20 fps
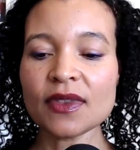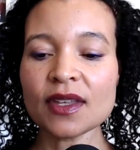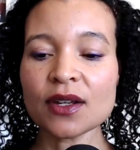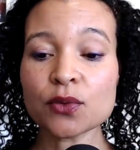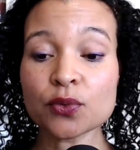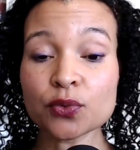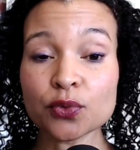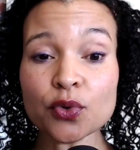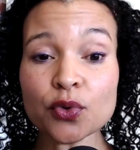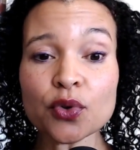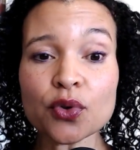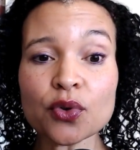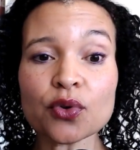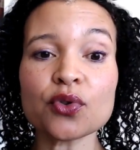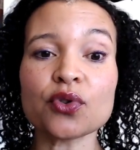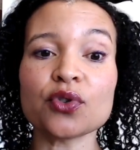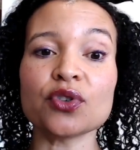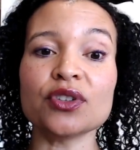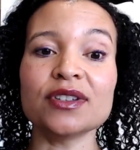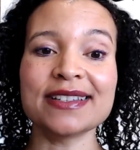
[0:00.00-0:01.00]

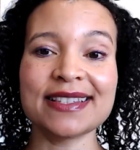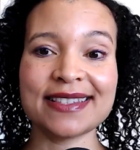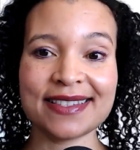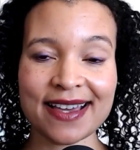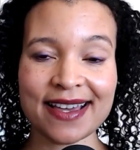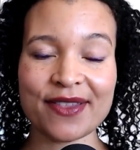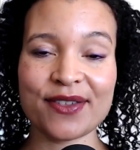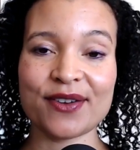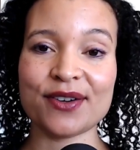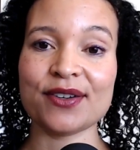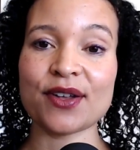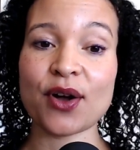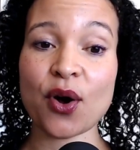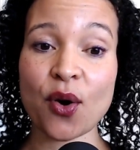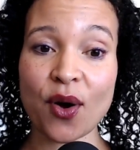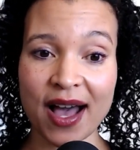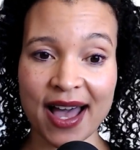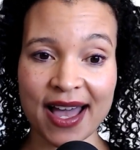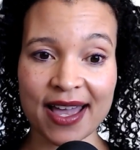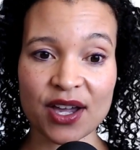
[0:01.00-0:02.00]
rural southern
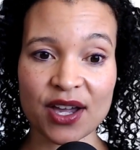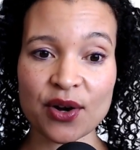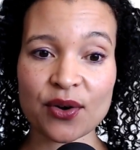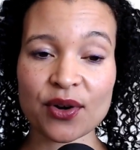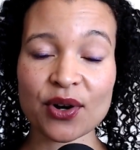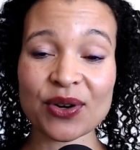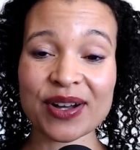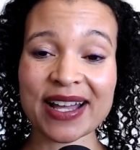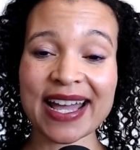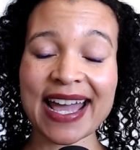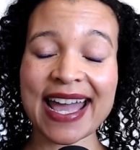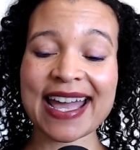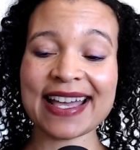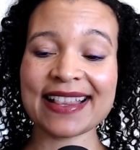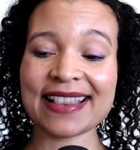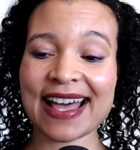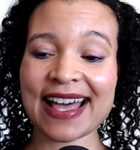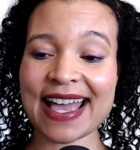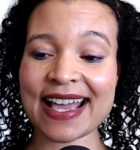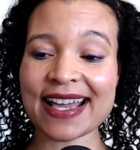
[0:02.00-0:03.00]
Ohio, okay?
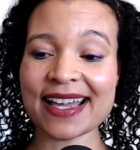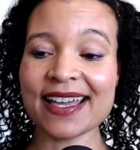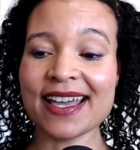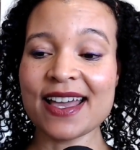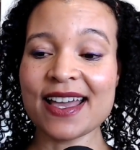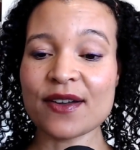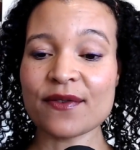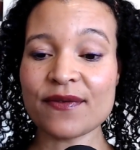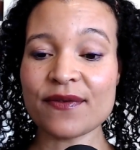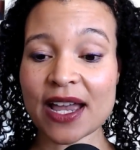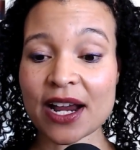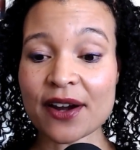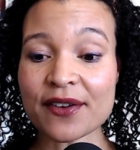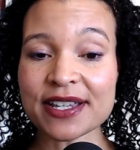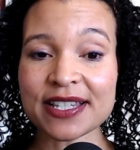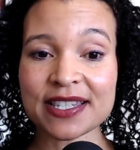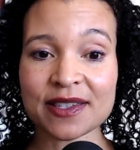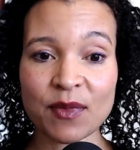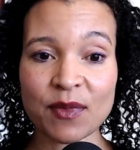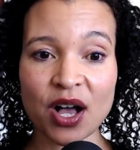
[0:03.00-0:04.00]
Like, very
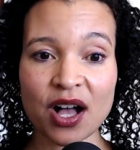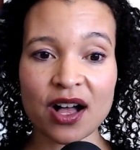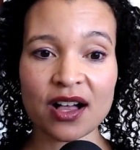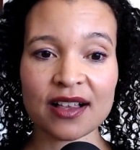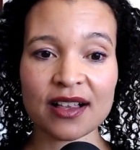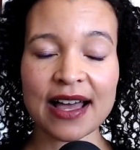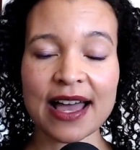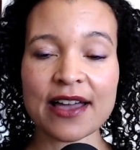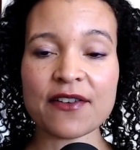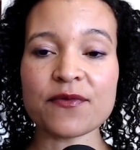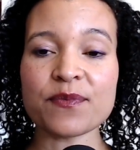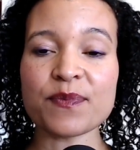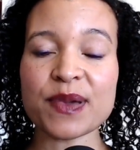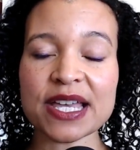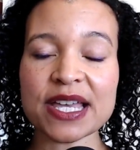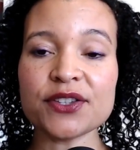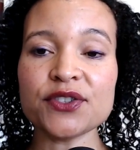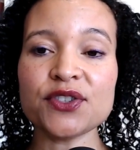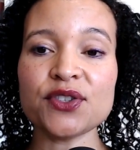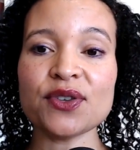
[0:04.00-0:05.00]
small. I've
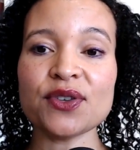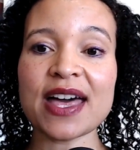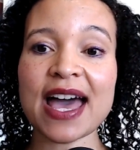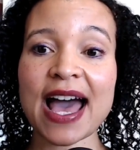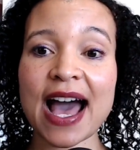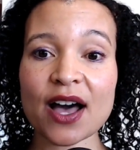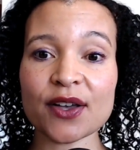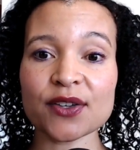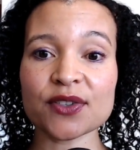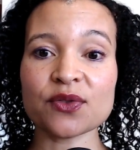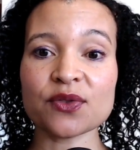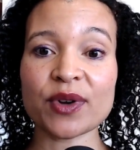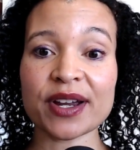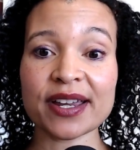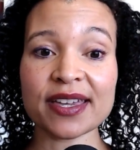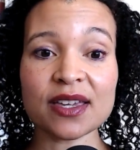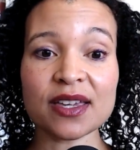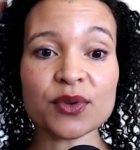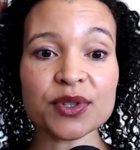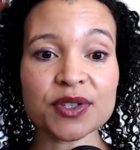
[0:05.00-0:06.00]
been to the house where
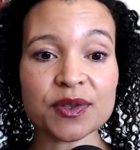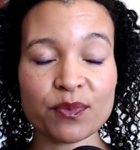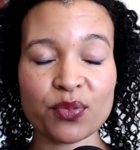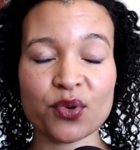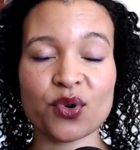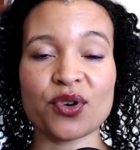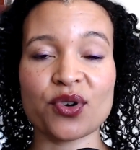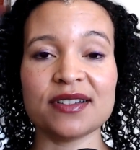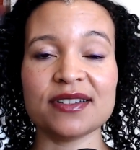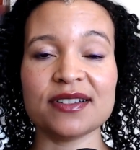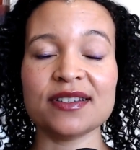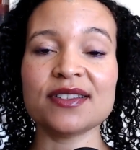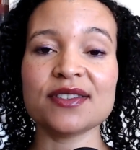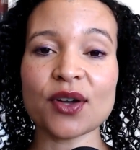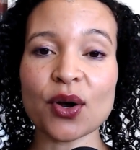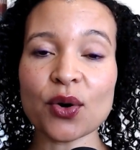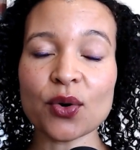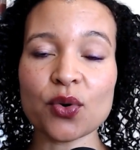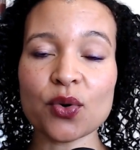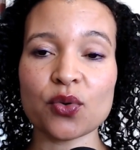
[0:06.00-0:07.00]
he was born.
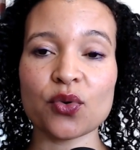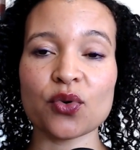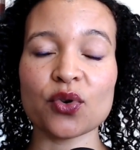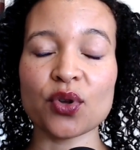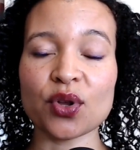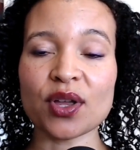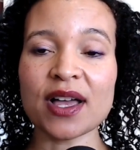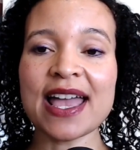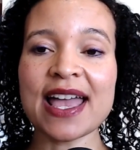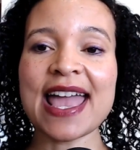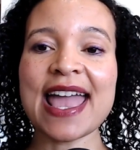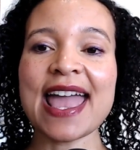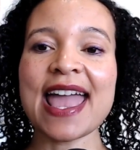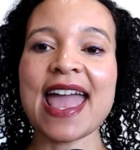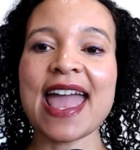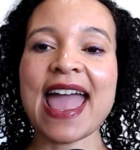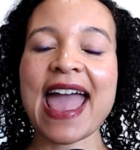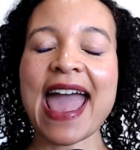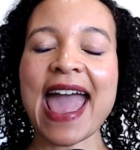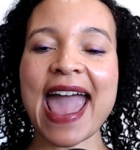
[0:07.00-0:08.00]
So cool.
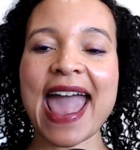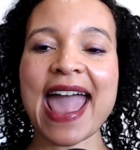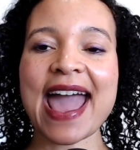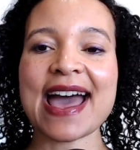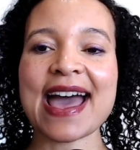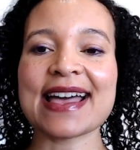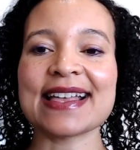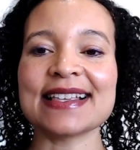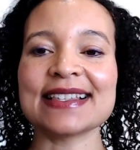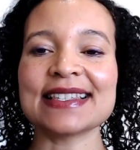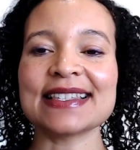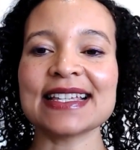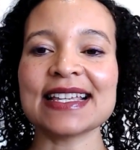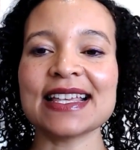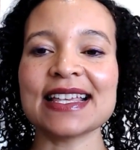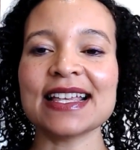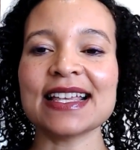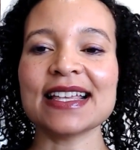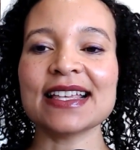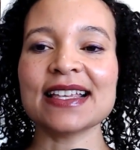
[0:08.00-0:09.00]
And
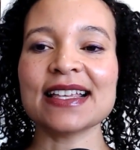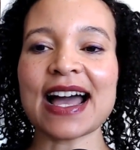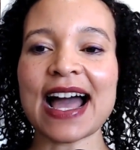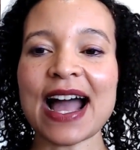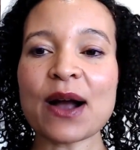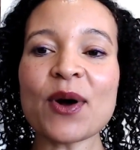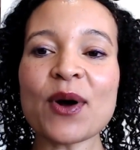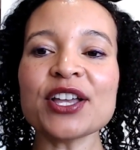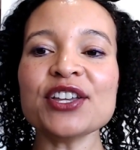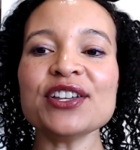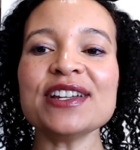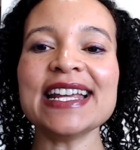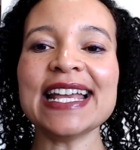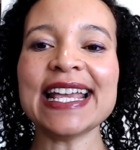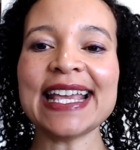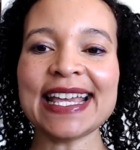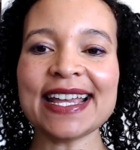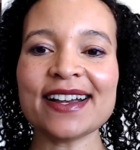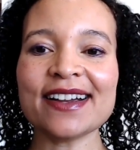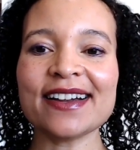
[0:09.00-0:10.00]
I want you to
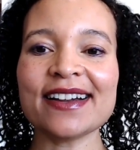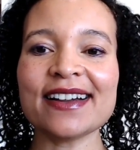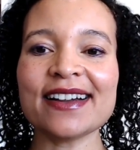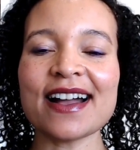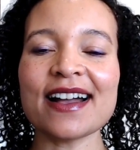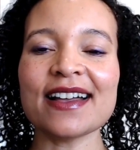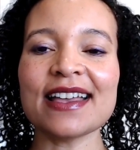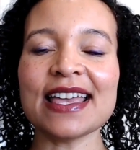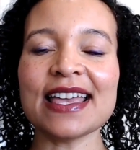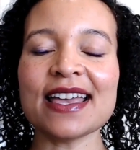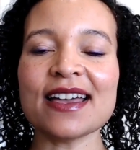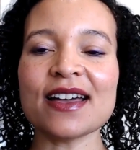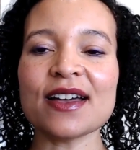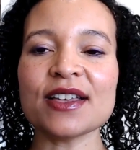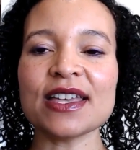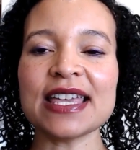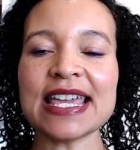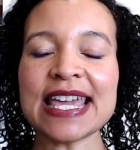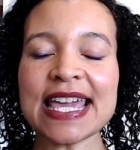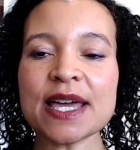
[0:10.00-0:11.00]
hear
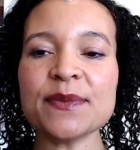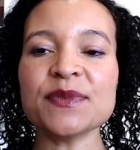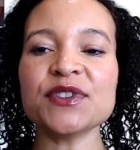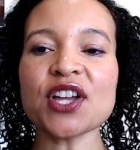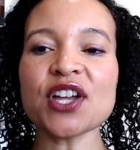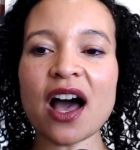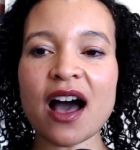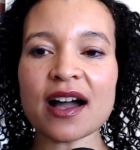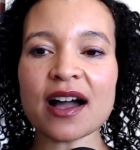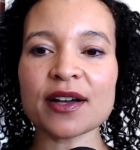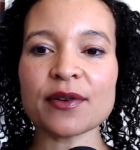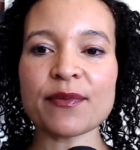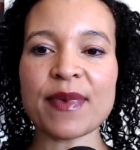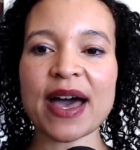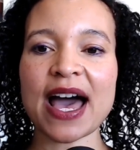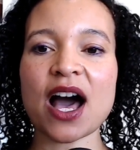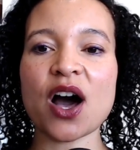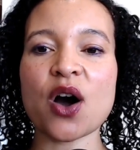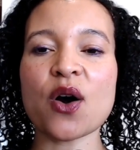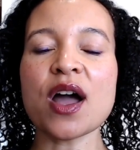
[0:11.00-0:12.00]
him talk
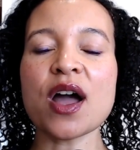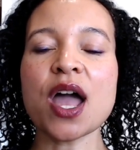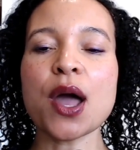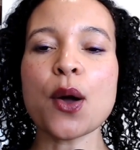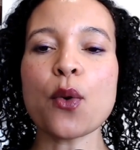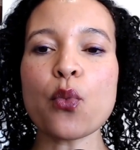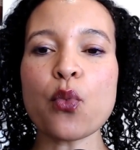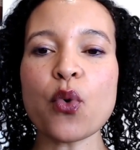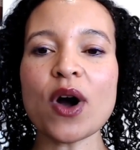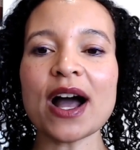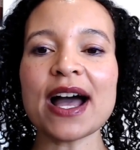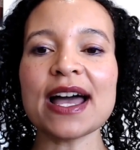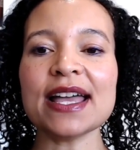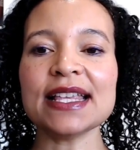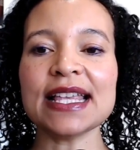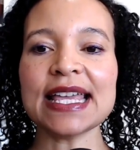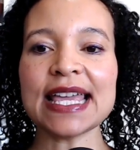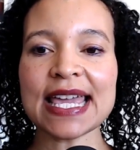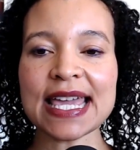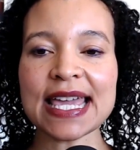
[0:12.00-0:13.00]
about what
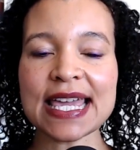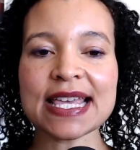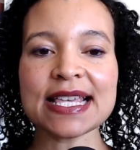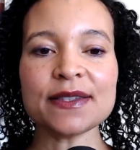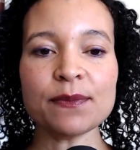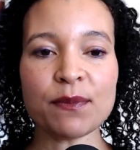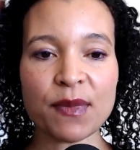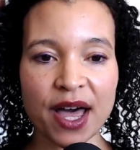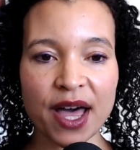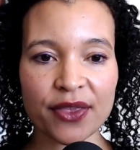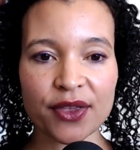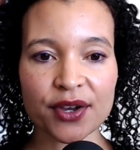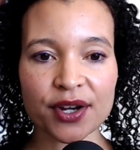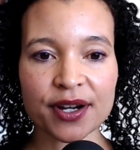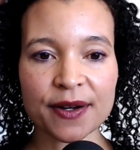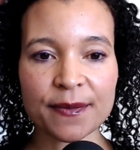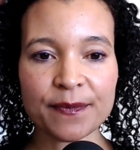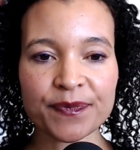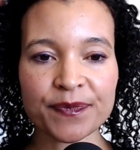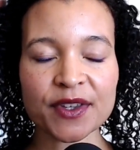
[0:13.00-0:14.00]
his mother,
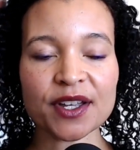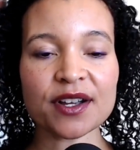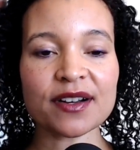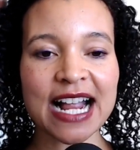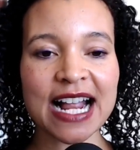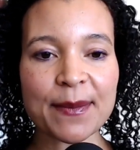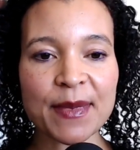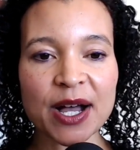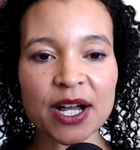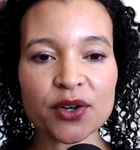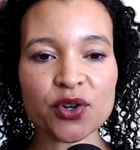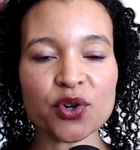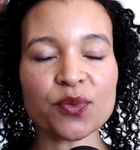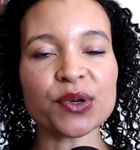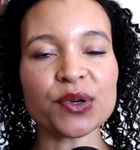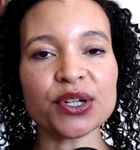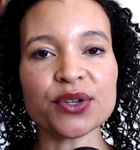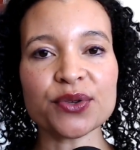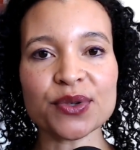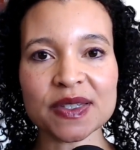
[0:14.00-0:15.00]
Grandma Cooper,
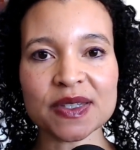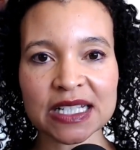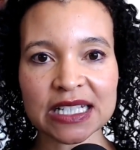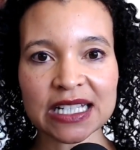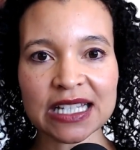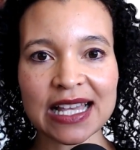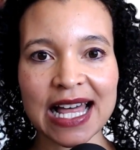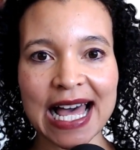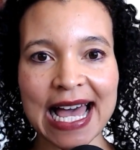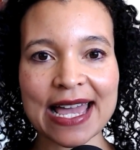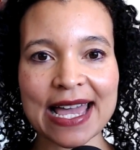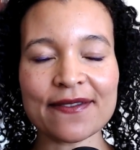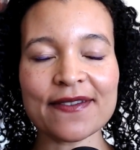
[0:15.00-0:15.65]
who's still alive,